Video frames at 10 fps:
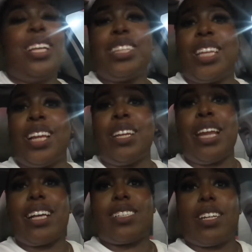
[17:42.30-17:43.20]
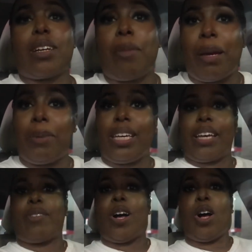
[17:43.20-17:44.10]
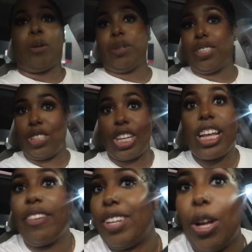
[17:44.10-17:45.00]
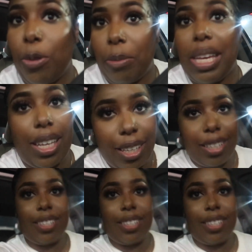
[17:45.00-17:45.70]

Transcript: the next look might be giving homeless. You never know with me.